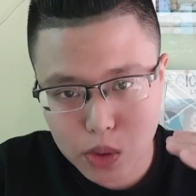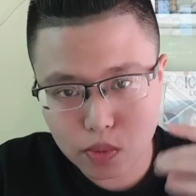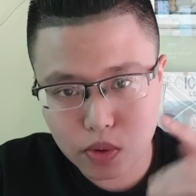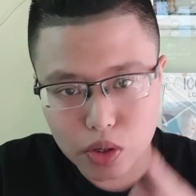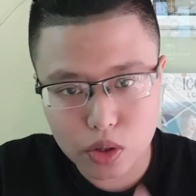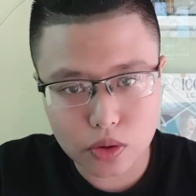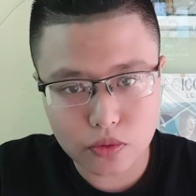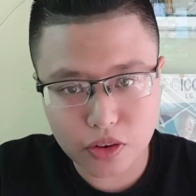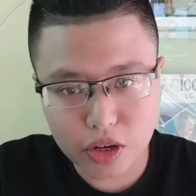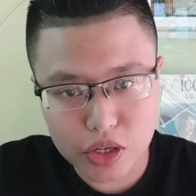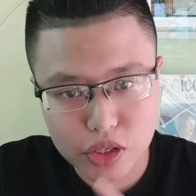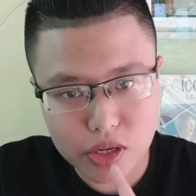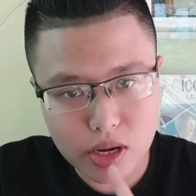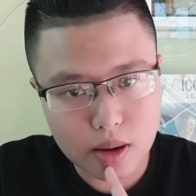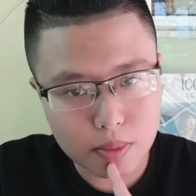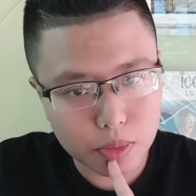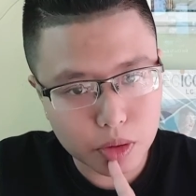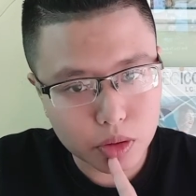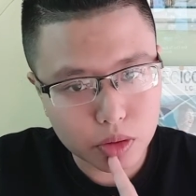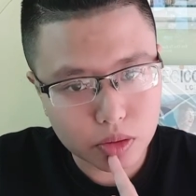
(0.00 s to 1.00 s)
For
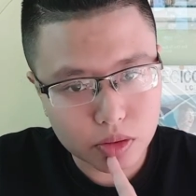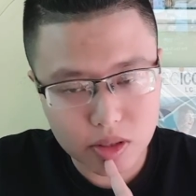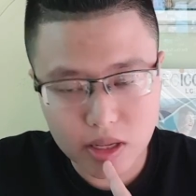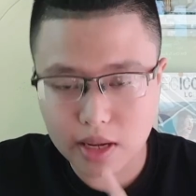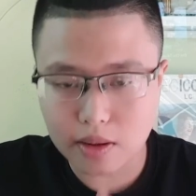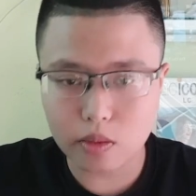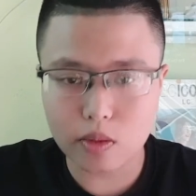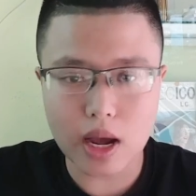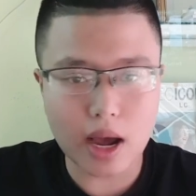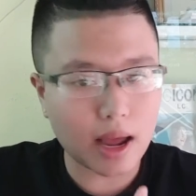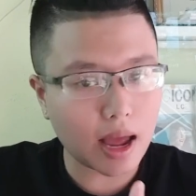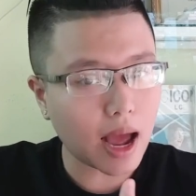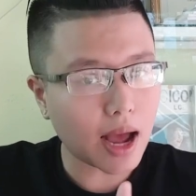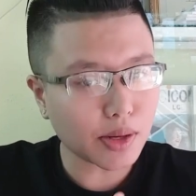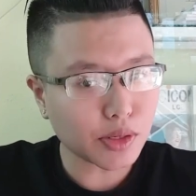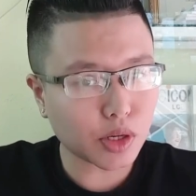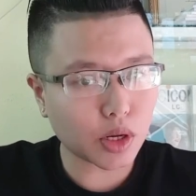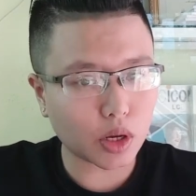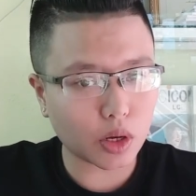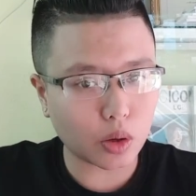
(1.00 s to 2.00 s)
example, I
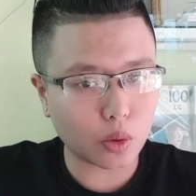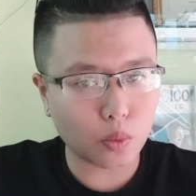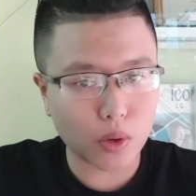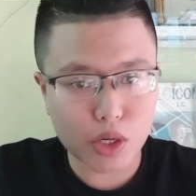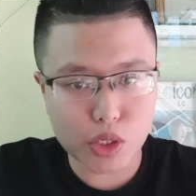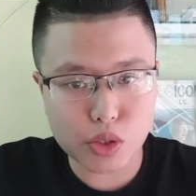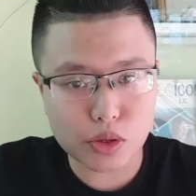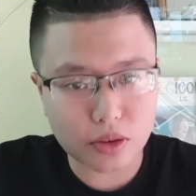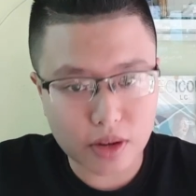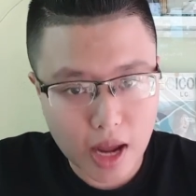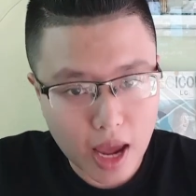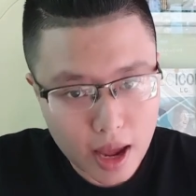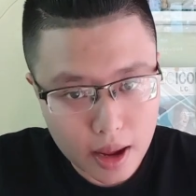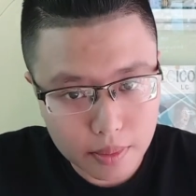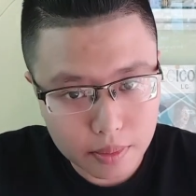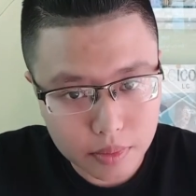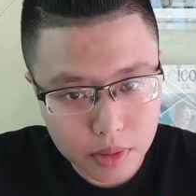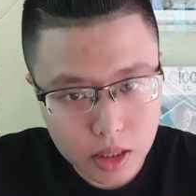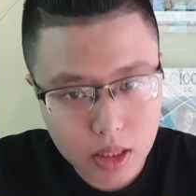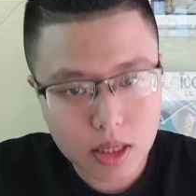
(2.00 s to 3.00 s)
ask you, what is your
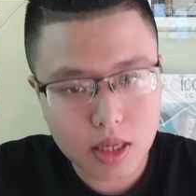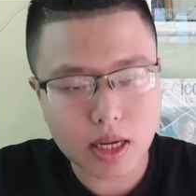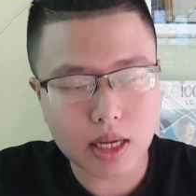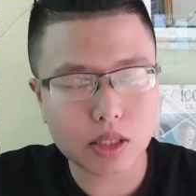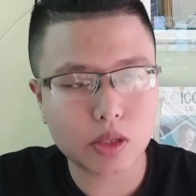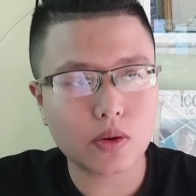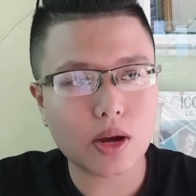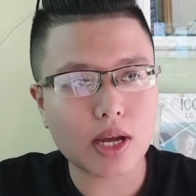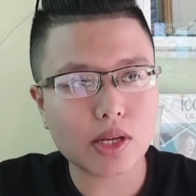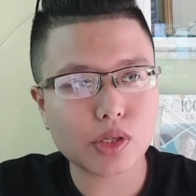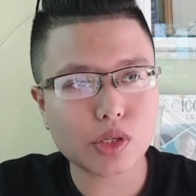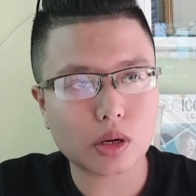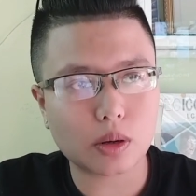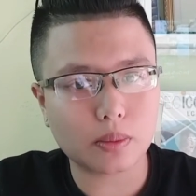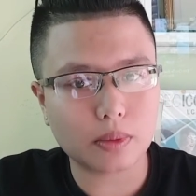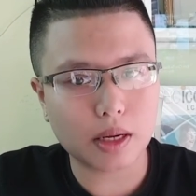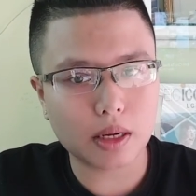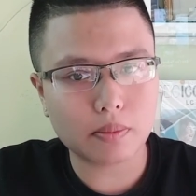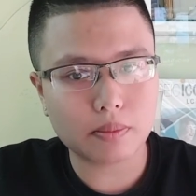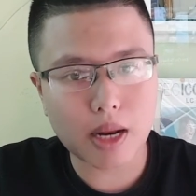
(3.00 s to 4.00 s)
name? And you answer
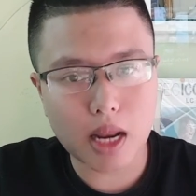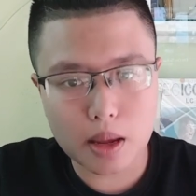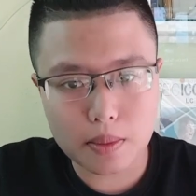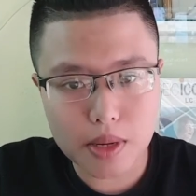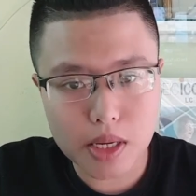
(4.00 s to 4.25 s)
me, my name